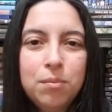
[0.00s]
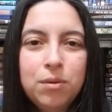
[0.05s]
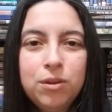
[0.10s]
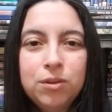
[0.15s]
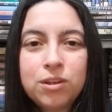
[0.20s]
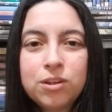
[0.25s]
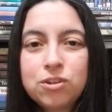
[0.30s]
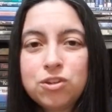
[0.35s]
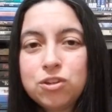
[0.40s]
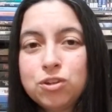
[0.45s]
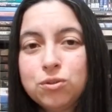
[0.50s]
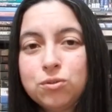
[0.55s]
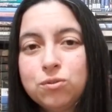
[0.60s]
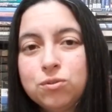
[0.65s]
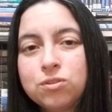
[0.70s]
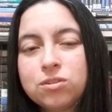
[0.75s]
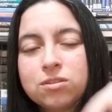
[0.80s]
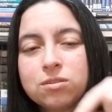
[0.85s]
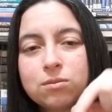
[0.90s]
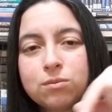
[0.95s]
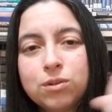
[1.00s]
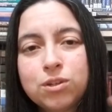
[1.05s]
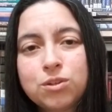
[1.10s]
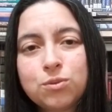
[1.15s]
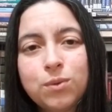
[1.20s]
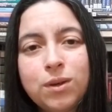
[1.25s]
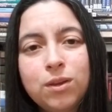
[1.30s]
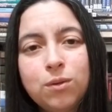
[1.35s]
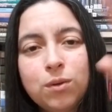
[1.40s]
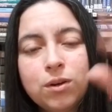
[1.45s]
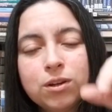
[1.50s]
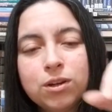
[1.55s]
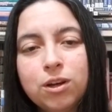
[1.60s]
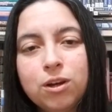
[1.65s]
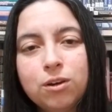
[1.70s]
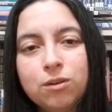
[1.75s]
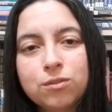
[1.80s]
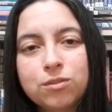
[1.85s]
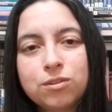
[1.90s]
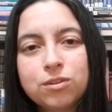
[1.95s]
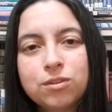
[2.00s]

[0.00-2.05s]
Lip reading: but you can choose which way you want to go.